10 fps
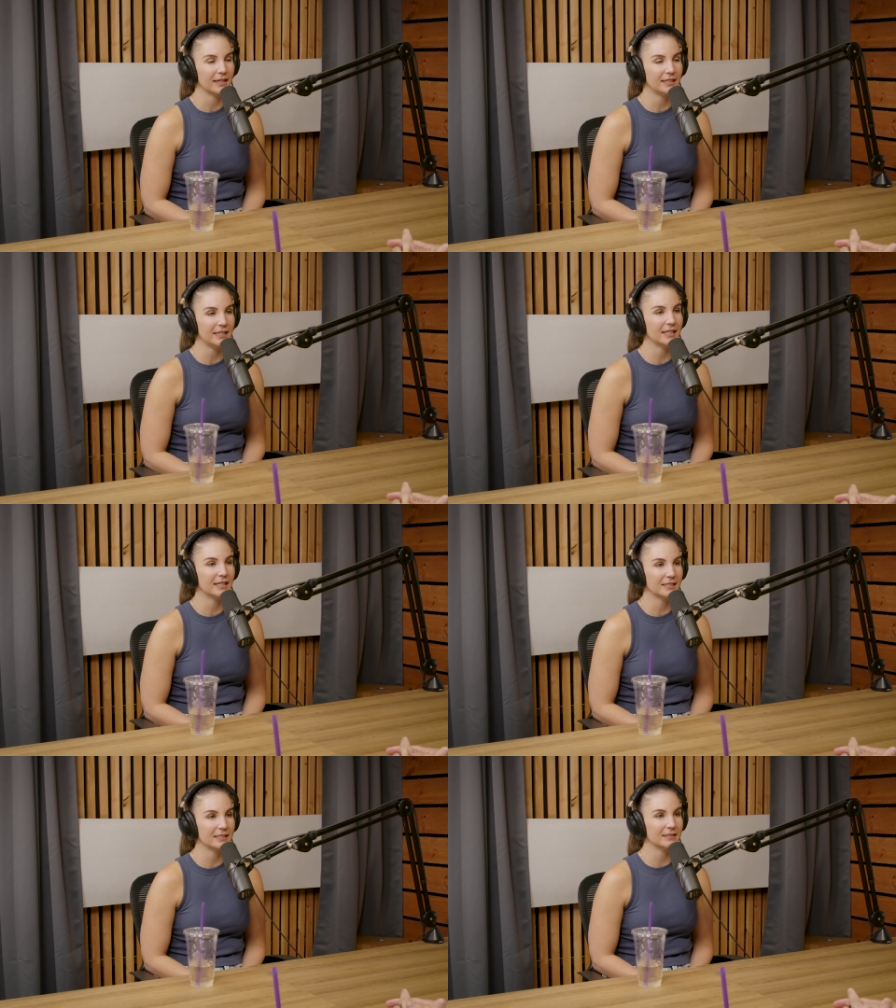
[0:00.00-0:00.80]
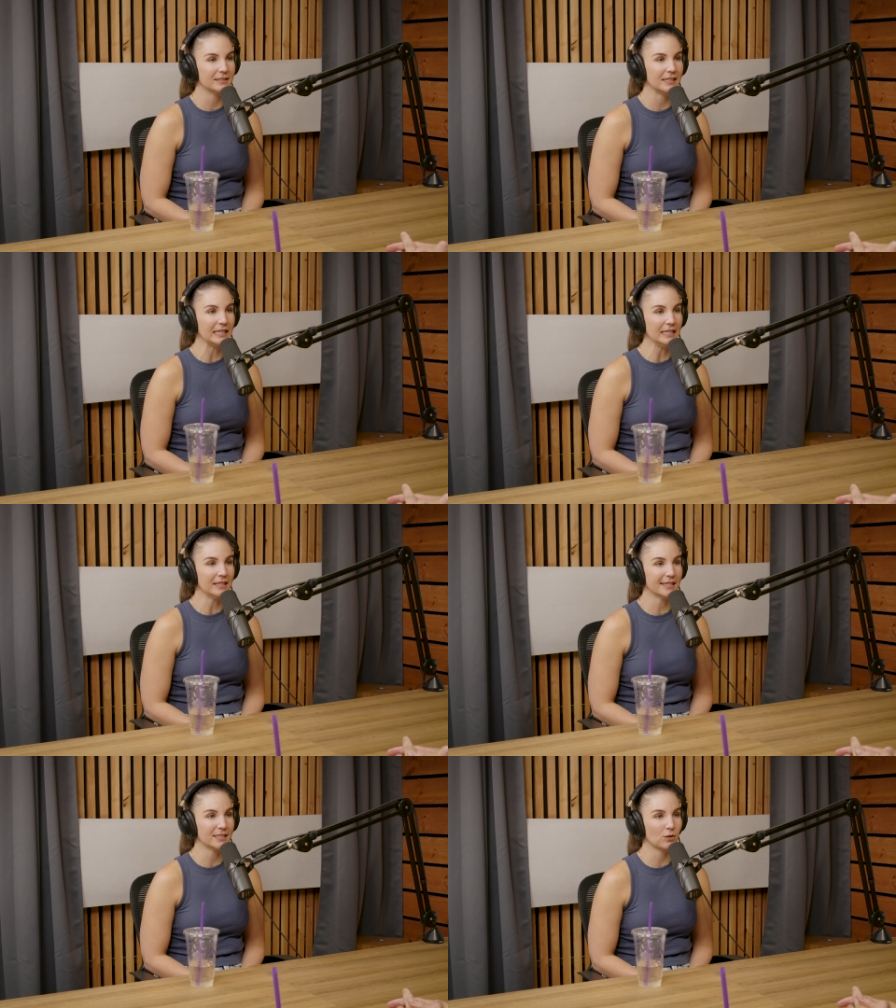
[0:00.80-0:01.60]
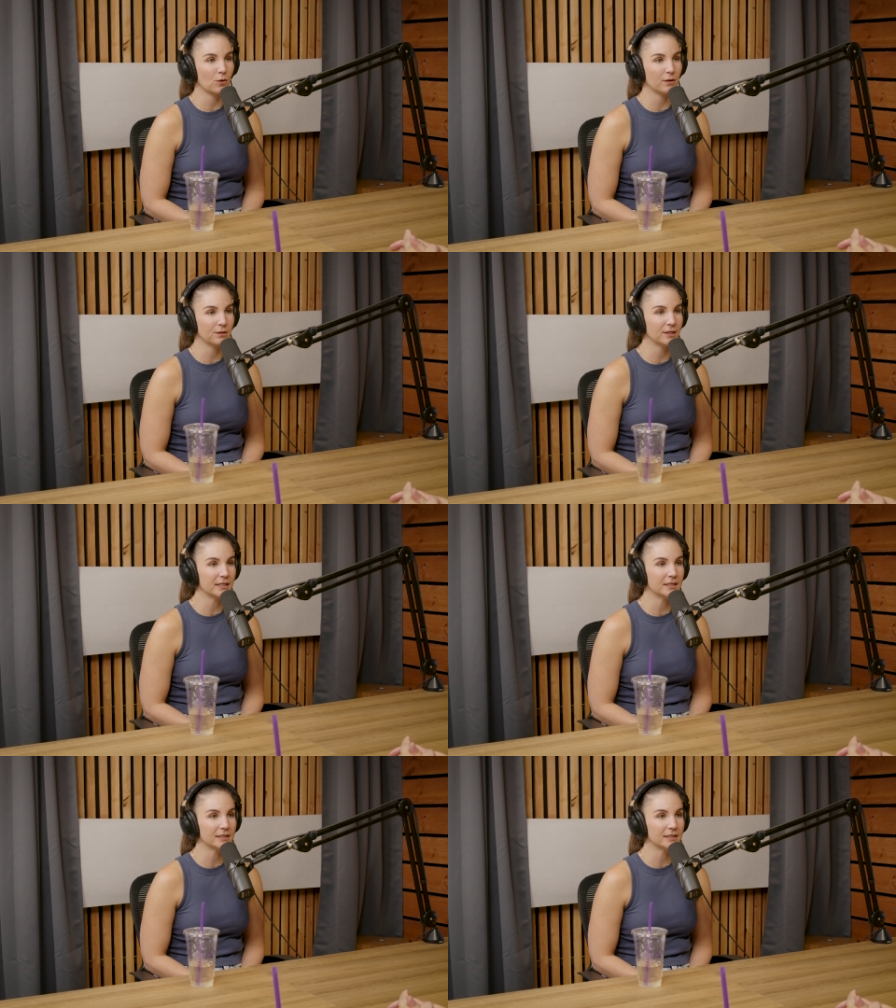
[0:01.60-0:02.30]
need to eat less corn oil?